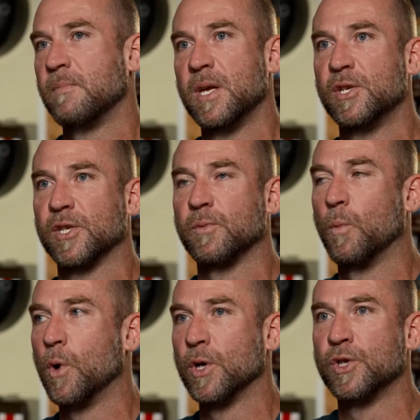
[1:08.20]
me just
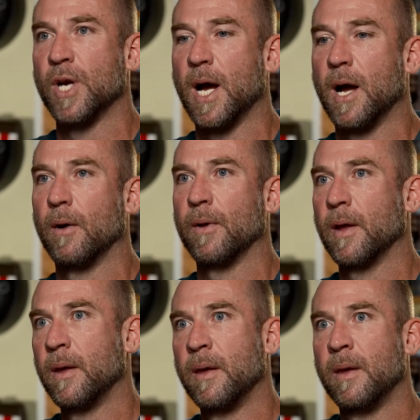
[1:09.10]
one child?
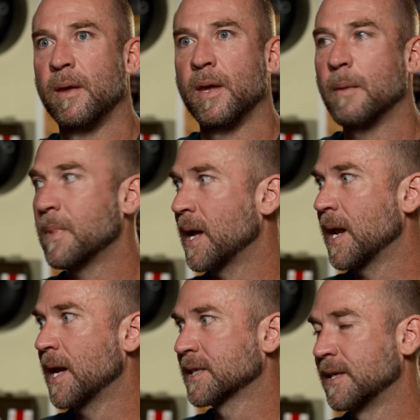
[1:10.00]
I'm not
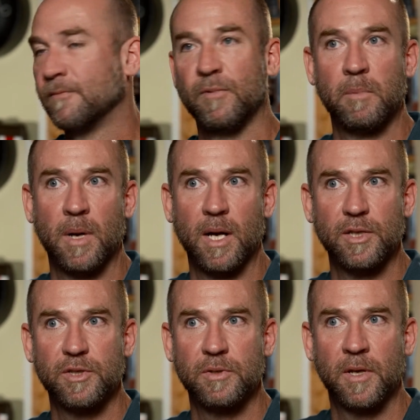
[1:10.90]
asking for
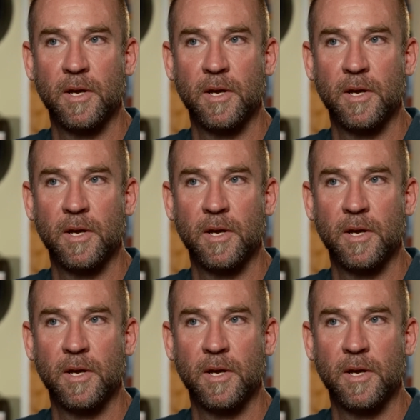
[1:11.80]
much.